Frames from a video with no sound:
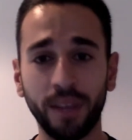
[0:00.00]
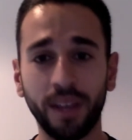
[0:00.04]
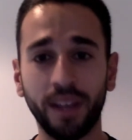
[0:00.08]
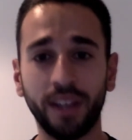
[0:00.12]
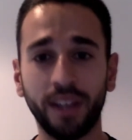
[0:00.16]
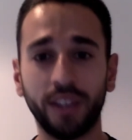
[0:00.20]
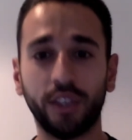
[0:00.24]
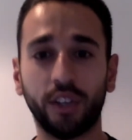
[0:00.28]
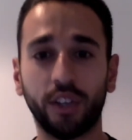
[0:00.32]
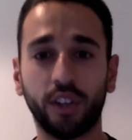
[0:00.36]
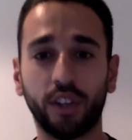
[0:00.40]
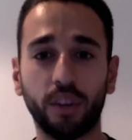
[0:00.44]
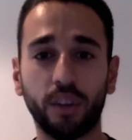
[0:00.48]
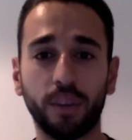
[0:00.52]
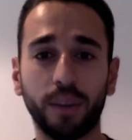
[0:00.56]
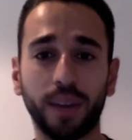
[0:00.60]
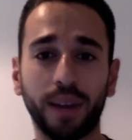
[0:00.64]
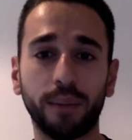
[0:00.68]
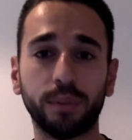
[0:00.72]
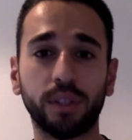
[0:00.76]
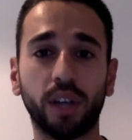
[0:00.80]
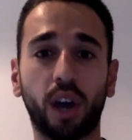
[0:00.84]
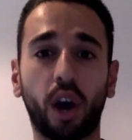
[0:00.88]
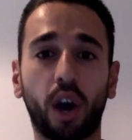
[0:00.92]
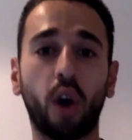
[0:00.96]
you're going to be
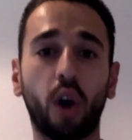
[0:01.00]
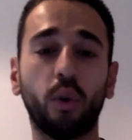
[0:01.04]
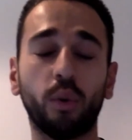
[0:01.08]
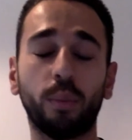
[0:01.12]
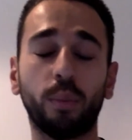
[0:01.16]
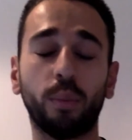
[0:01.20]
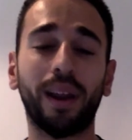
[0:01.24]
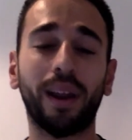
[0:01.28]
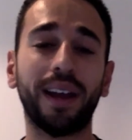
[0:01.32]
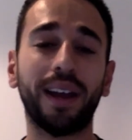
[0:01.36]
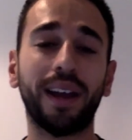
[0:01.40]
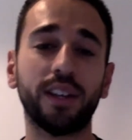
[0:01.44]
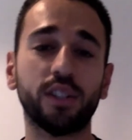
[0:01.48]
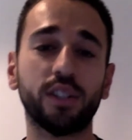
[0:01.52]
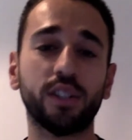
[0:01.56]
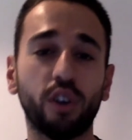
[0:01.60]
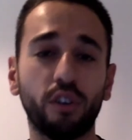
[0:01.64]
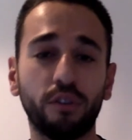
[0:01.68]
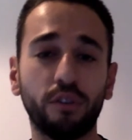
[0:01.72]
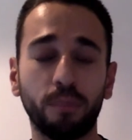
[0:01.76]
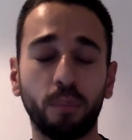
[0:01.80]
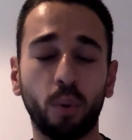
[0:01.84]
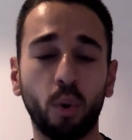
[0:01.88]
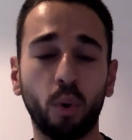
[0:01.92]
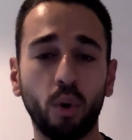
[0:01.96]
able to hold players
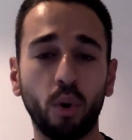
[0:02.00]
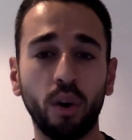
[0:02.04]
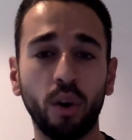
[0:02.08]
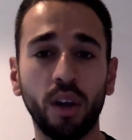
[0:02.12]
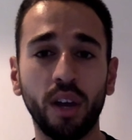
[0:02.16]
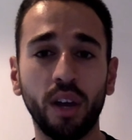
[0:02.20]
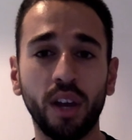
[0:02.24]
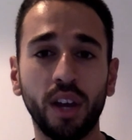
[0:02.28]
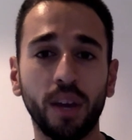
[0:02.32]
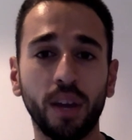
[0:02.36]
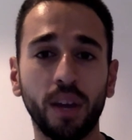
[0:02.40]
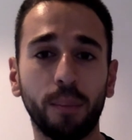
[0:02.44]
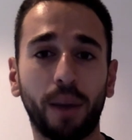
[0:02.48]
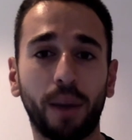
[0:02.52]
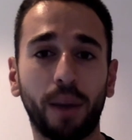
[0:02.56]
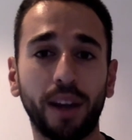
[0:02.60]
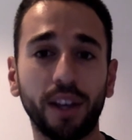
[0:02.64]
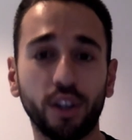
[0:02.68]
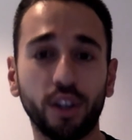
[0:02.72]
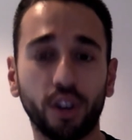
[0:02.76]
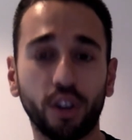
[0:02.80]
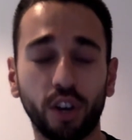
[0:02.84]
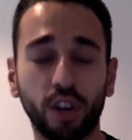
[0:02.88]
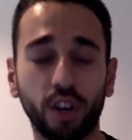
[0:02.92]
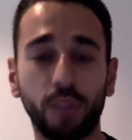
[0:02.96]
off more, but
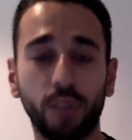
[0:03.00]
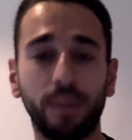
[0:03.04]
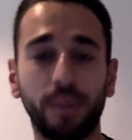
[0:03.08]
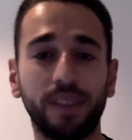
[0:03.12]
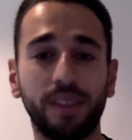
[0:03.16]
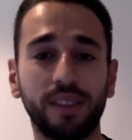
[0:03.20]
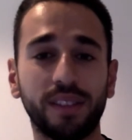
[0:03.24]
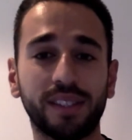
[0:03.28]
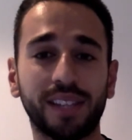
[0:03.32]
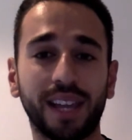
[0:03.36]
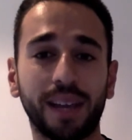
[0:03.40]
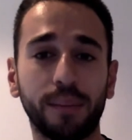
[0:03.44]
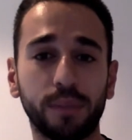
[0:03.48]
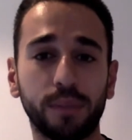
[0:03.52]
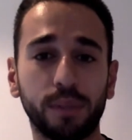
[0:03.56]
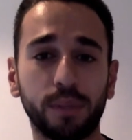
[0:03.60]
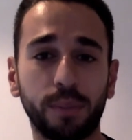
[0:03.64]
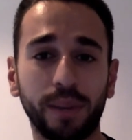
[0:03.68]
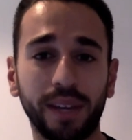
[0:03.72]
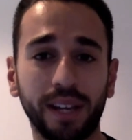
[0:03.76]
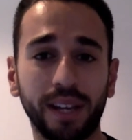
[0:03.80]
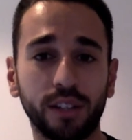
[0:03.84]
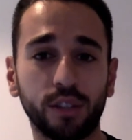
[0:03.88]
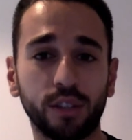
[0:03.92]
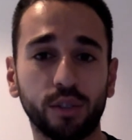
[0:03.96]
you're going to be the same
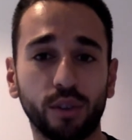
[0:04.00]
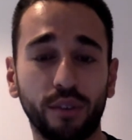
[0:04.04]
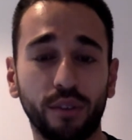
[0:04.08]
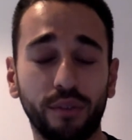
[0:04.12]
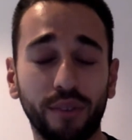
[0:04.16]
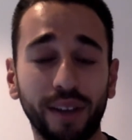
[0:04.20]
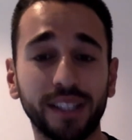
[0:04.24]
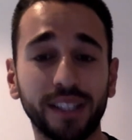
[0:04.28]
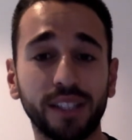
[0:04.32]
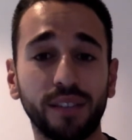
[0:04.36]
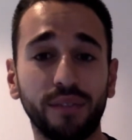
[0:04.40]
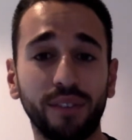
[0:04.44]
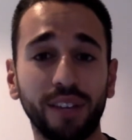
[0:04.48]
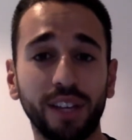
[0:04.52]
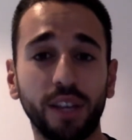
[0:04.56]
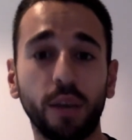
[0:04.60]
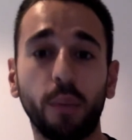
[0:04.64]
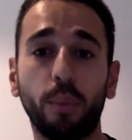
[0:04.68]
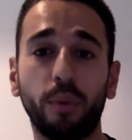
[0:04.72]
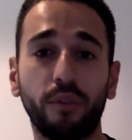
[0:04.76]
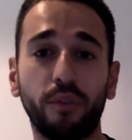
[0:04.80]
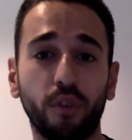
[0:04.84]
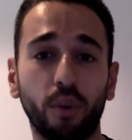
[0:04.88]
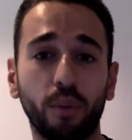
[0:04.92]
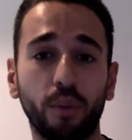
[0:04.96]
speed. So effectively your
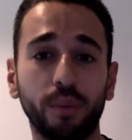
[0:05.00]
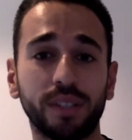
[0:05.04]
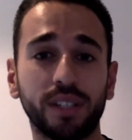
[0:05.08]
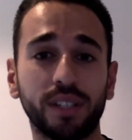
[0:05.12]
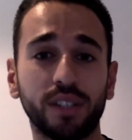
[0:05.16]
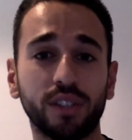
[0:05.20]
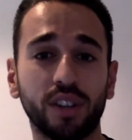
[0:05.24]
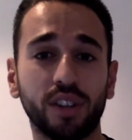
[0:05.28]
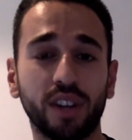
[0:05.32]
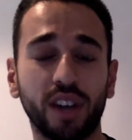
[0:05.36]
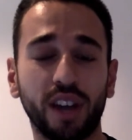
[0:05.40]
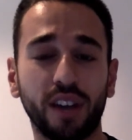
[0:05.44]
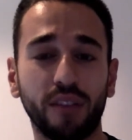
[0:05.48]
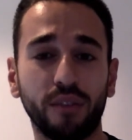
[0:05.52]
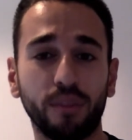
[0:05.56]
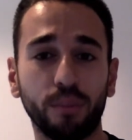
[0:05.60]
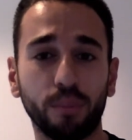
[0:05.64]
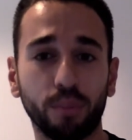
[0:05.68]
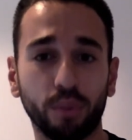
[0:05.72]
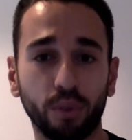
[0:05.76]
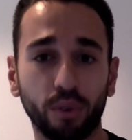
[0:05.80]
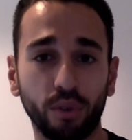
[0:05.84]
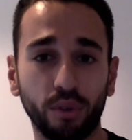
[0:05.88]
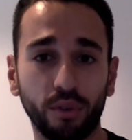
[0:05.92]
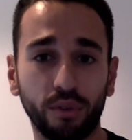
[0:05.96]
performance is going to have
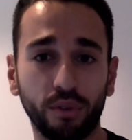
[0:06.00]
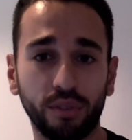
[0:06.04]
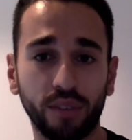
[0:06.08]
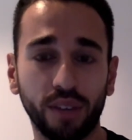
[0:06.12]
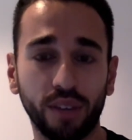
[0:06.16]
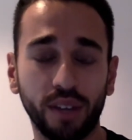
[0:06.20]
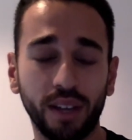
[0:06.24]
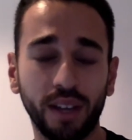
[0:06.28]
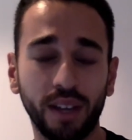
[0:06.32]
improved.